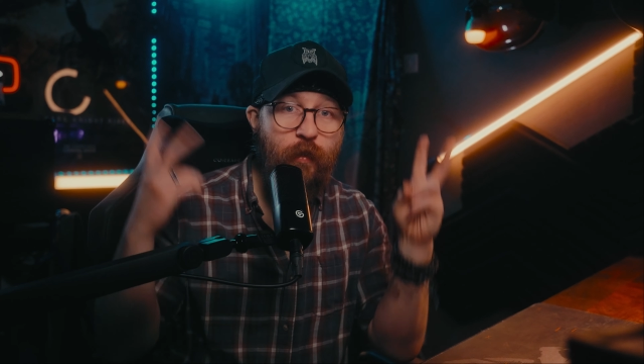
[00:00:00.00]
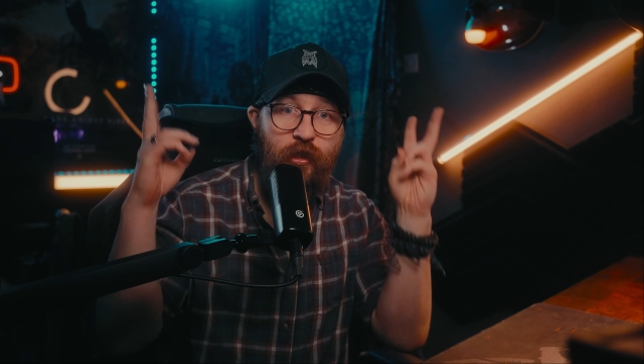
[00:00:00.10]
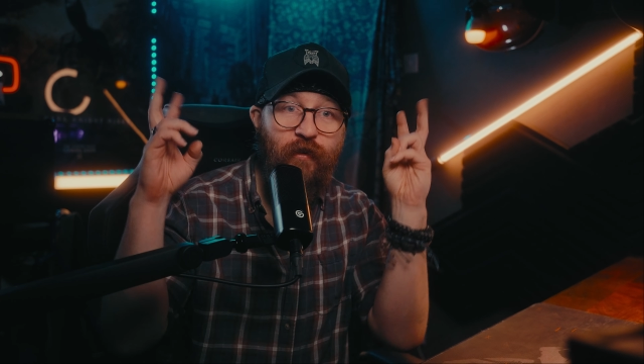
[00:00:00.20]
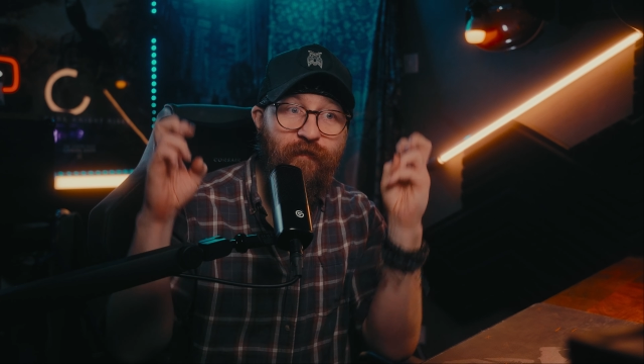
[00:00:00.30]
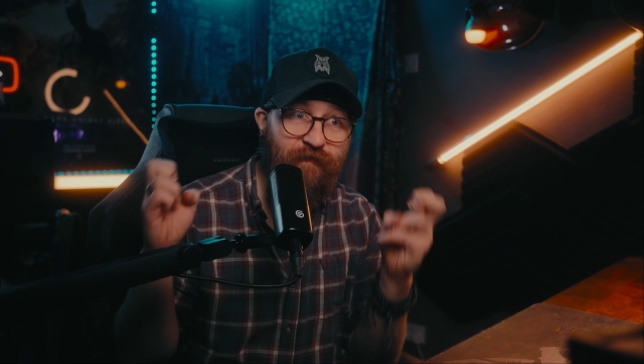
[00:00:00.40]
would
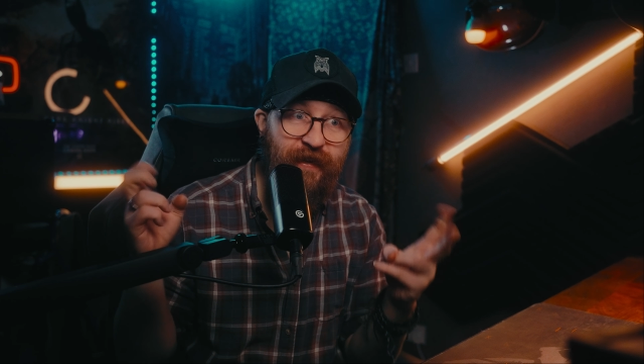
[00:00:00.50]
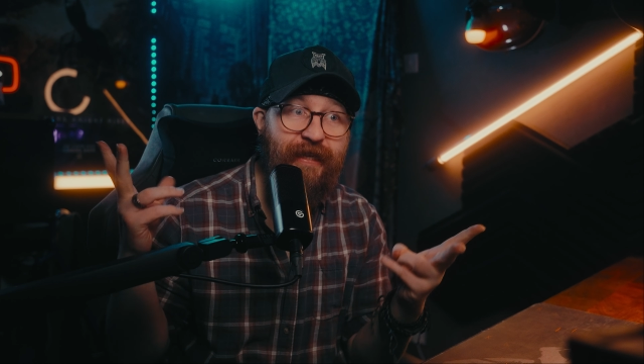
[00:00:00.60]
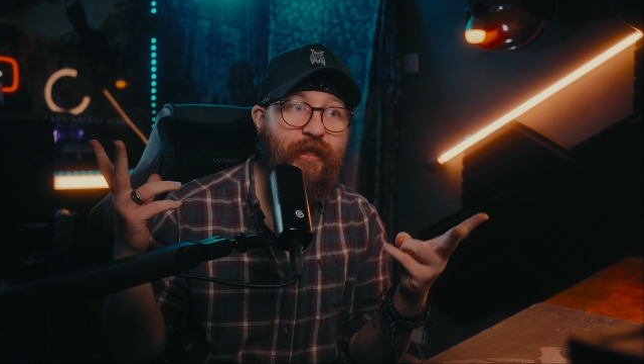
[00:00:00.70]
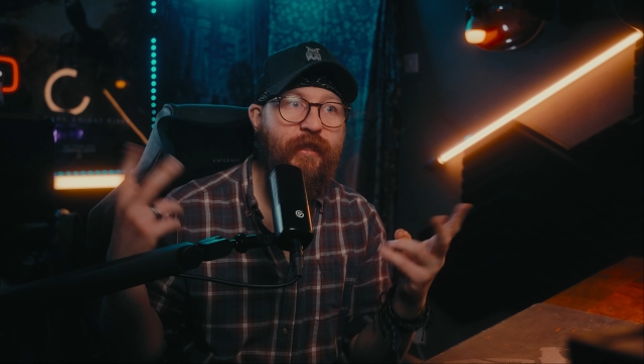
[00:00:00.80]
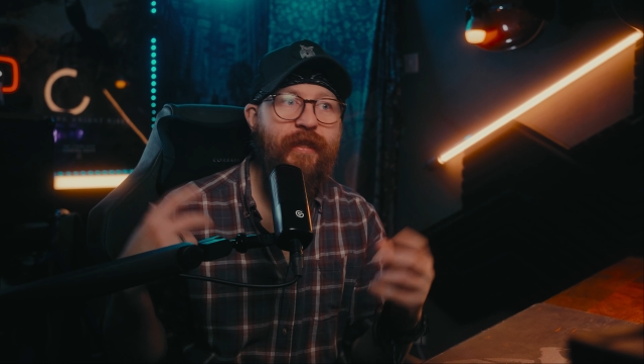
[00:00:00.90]

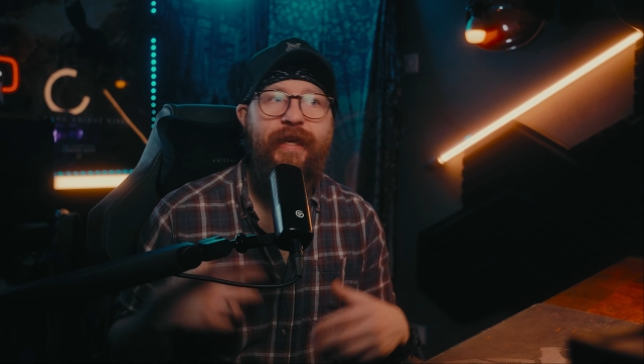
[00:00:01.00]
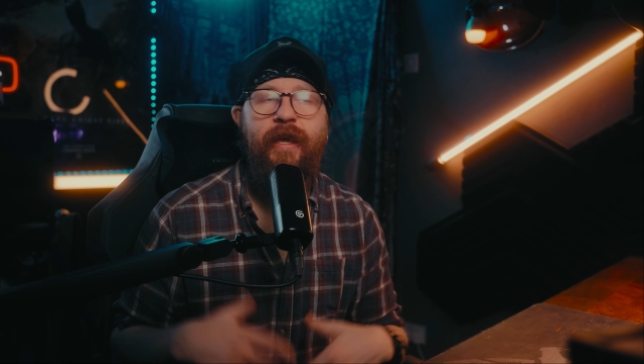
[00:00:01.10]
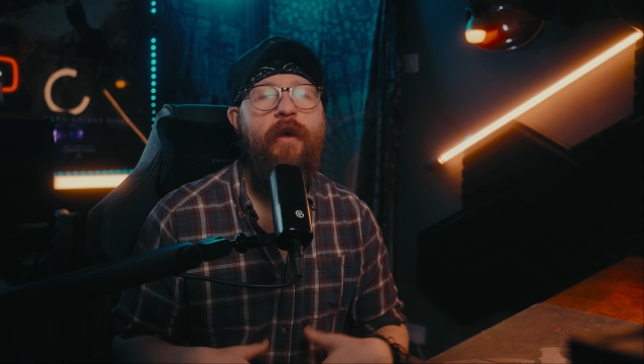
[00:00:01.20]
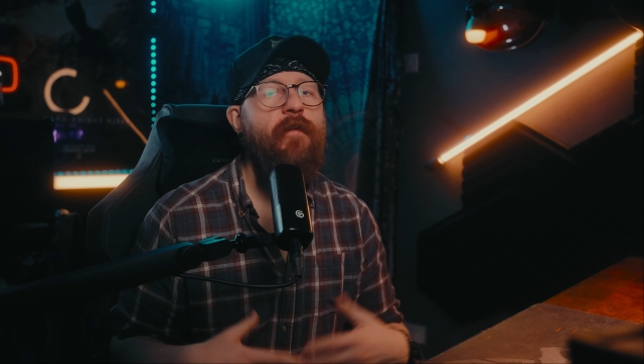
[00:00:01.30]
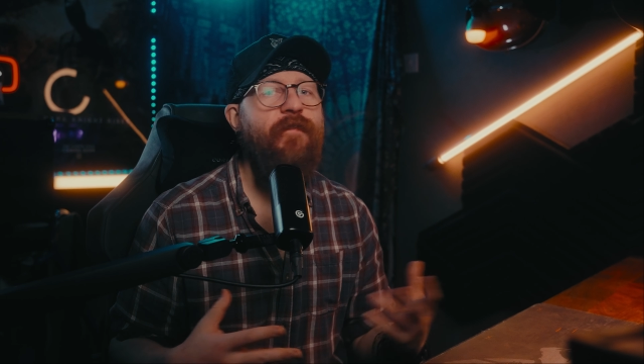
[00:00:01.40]
conveniently
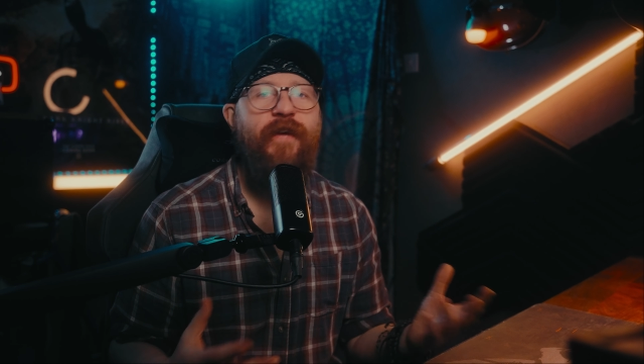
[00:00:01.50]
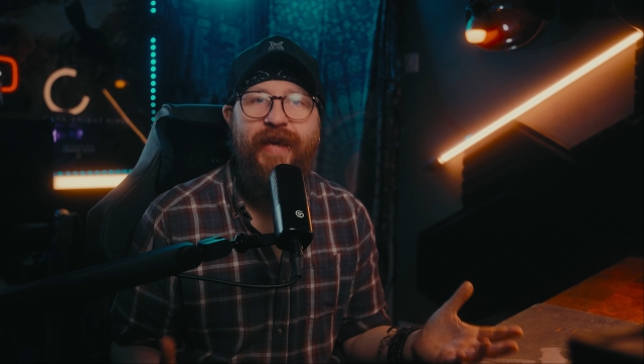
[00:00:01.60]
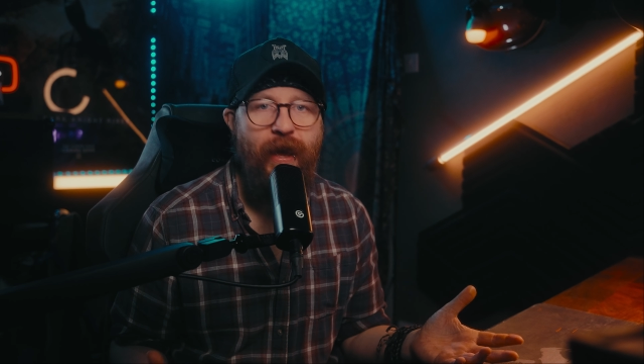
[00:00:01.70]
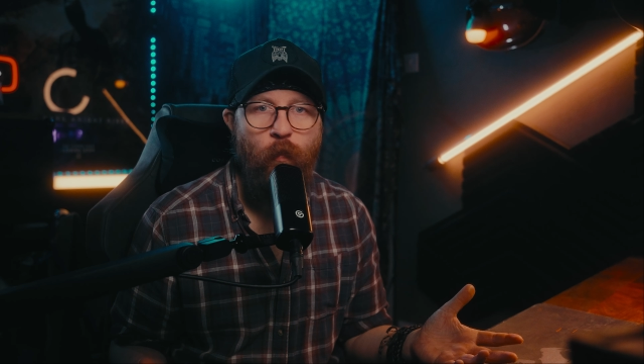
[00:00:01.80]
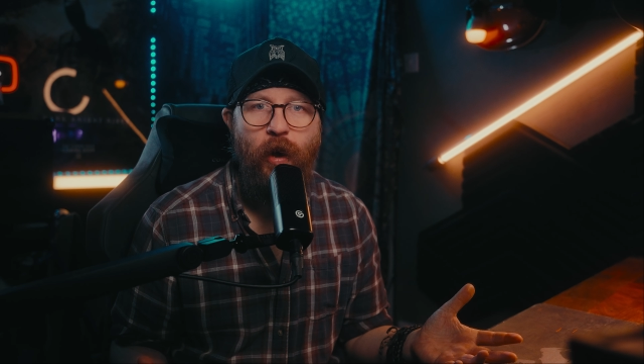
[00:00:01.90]

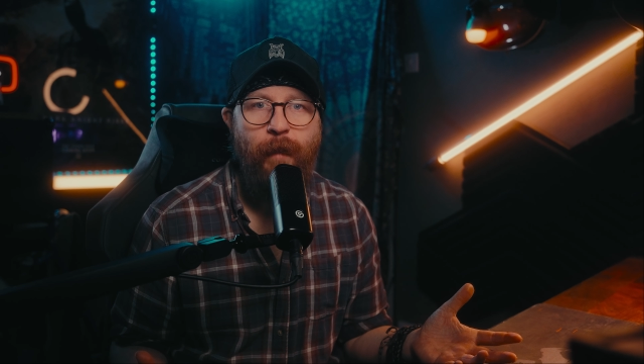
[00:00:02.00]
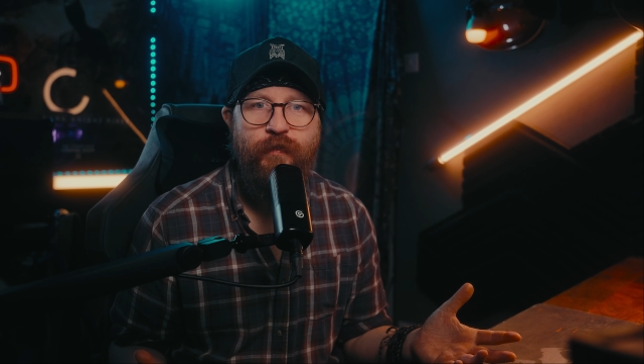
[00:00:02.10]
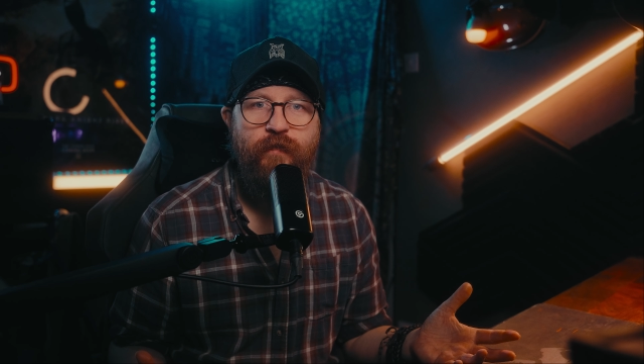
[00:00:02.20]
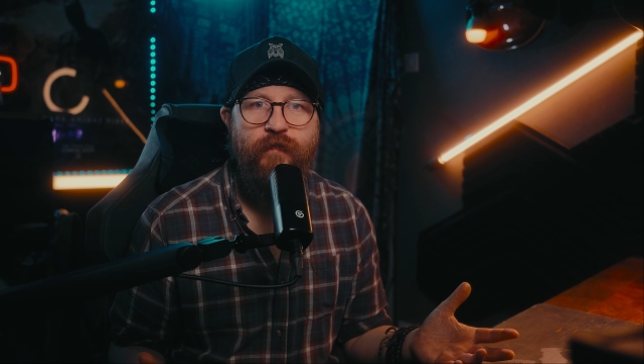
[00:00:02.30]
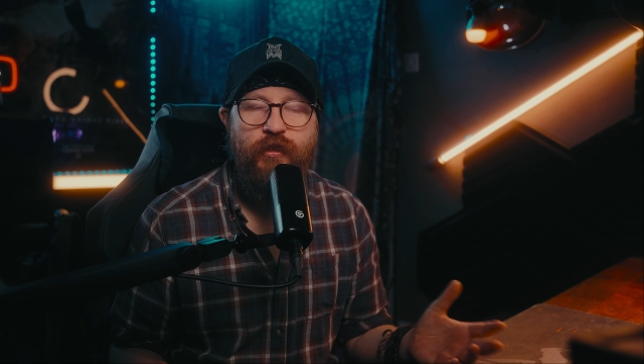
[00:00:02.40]
forget what
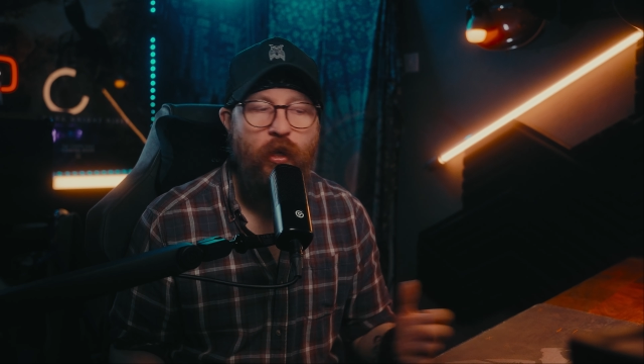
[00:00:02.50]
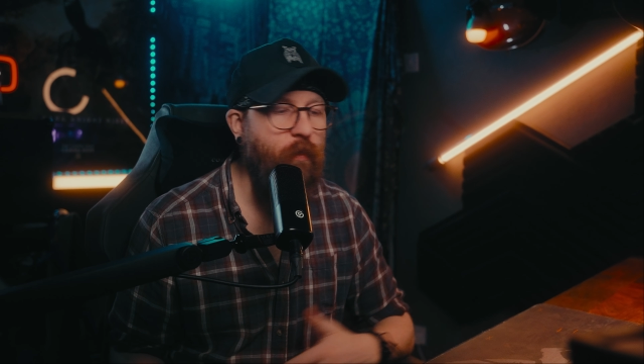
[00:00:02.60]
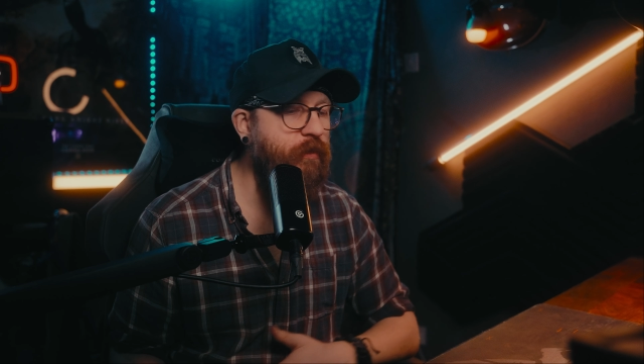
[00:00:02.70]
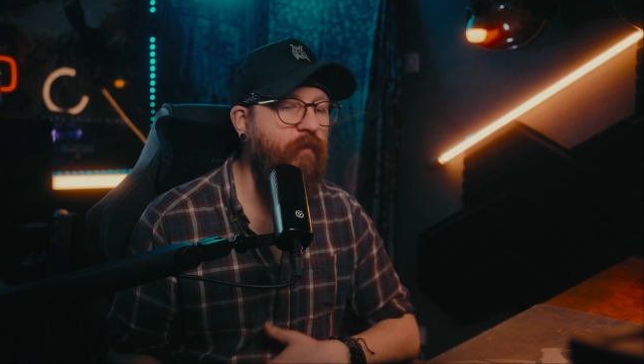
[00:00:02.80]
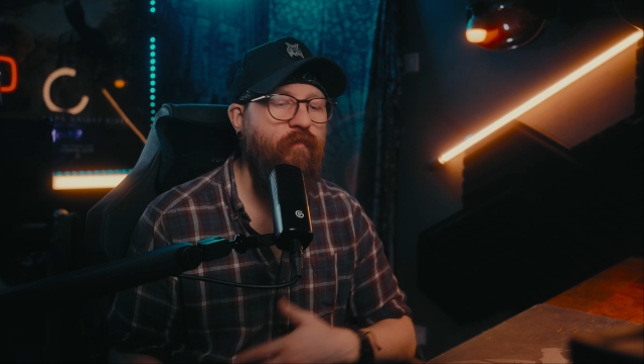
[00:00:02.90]
apps you've
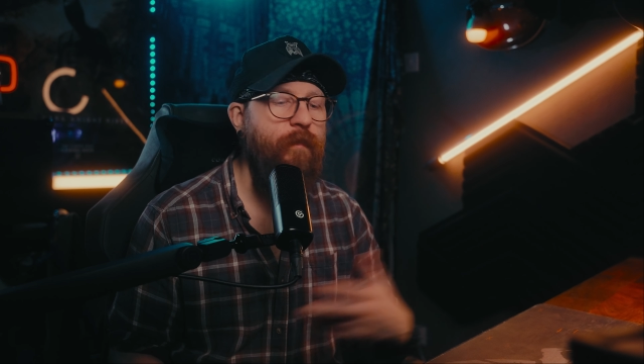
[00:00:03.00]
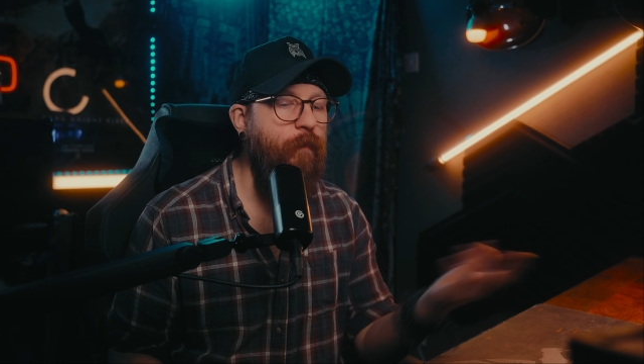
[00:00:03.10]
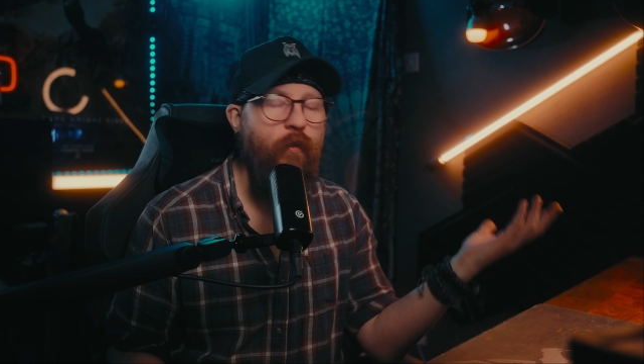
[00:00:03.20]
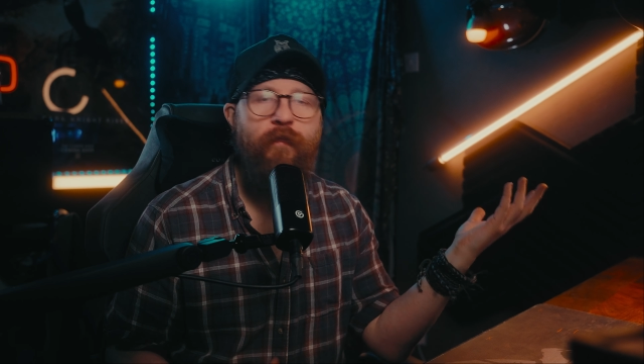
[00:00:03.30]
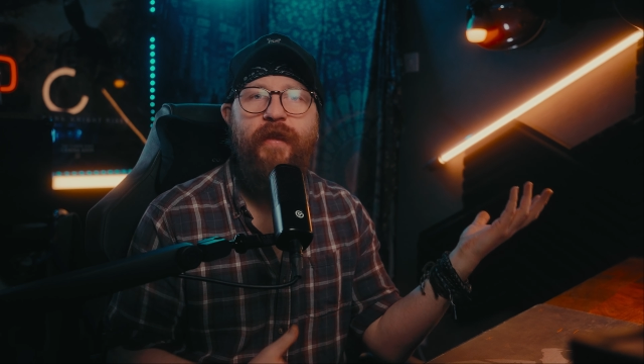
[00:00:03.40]
chose or
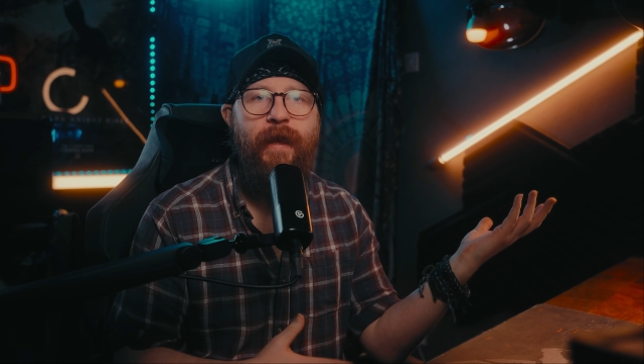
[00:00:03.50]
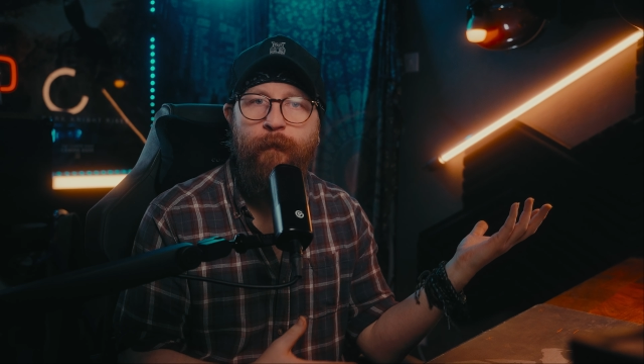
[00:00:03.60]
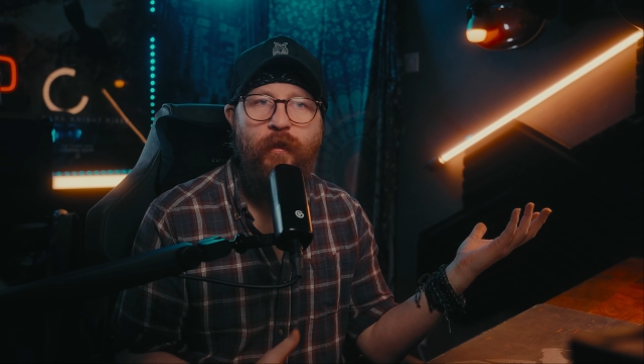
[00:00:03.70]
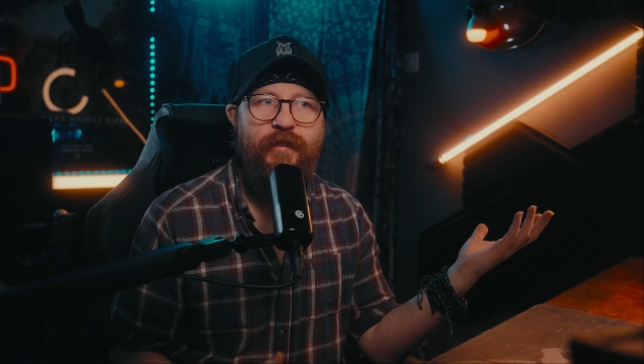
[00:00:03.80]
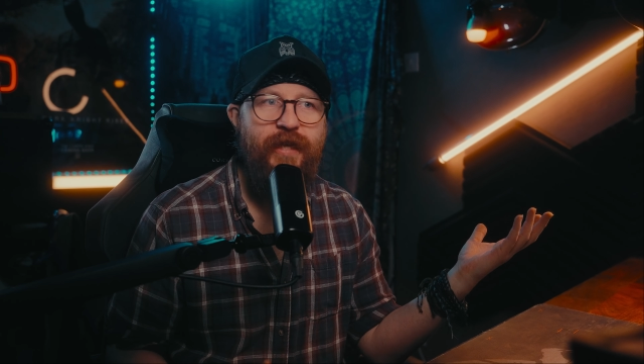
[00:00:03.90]
remove the
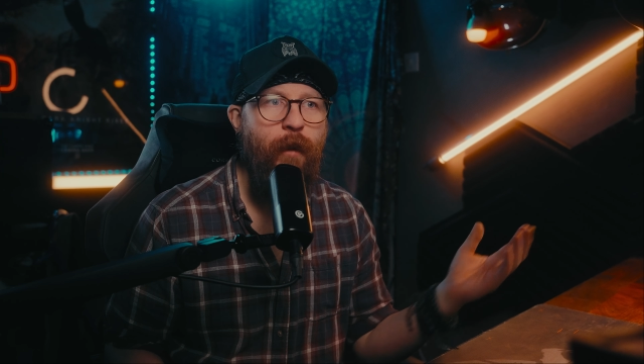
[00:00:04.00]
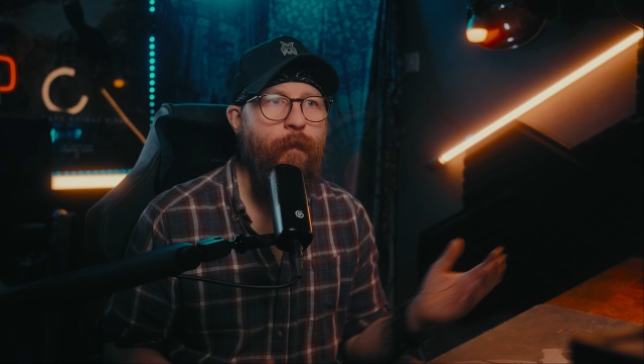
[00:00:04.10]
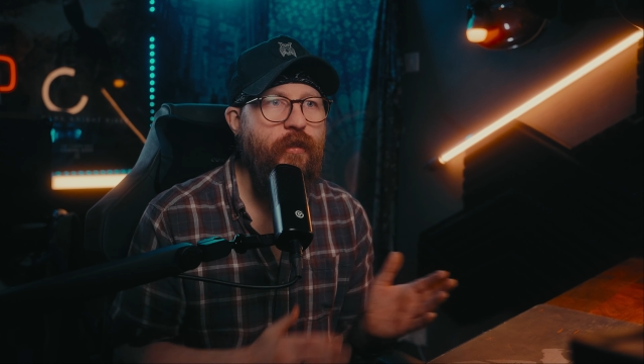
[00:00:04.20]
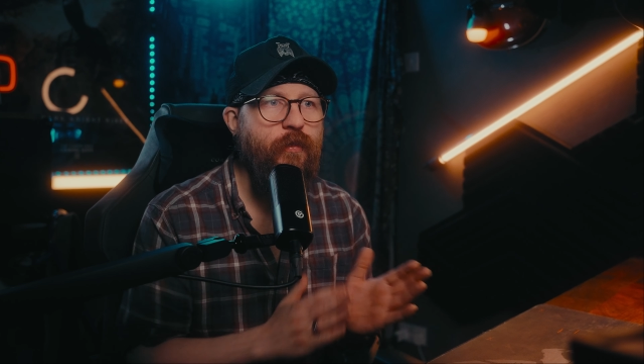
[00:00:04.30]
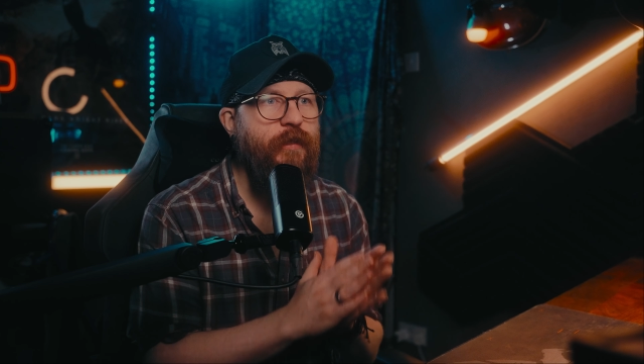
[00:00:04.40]
inputs and outputs,